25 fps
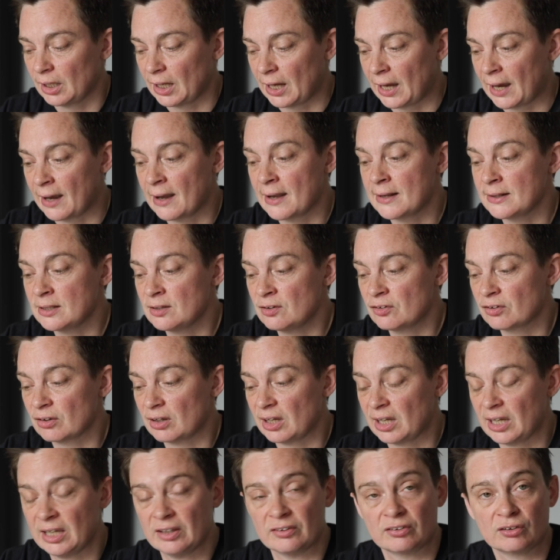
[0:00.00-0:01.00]
and
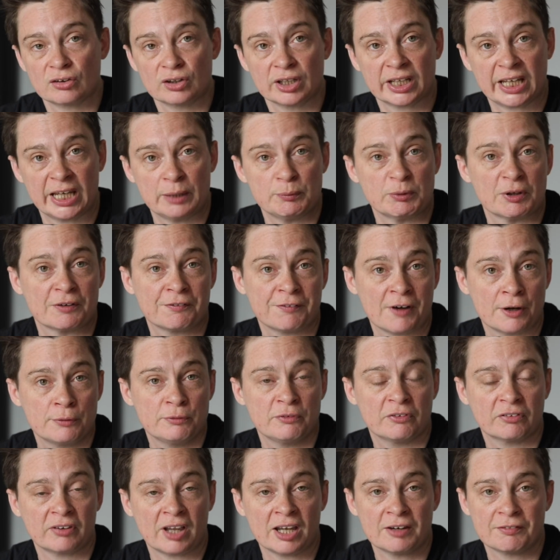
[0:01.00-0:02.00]
it's going to keep your
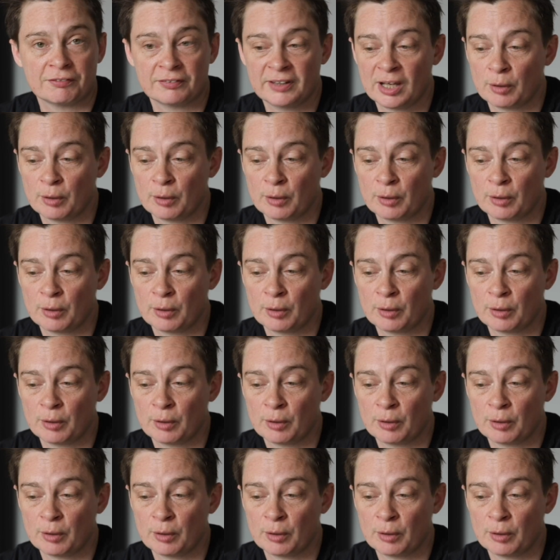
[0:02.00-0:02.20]
phone safe.